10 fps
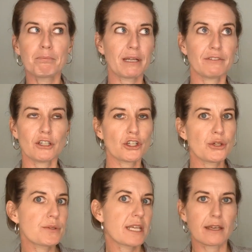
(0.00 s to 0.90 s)
But if you're
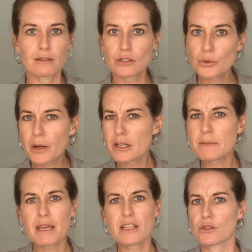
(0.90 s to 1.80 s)
using
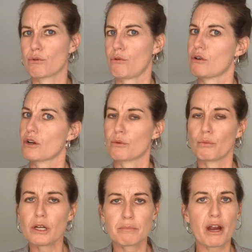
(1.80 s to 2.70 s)
Squarespace or
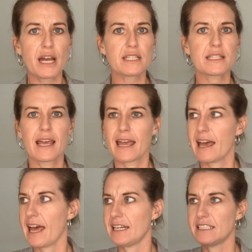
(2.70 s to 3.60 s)
WordPress
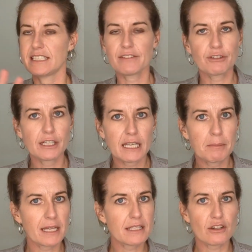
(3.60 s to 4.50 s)
and a different
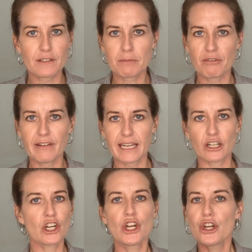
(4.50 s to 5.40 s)
email service
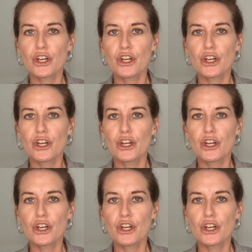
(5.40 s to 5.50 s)
provider,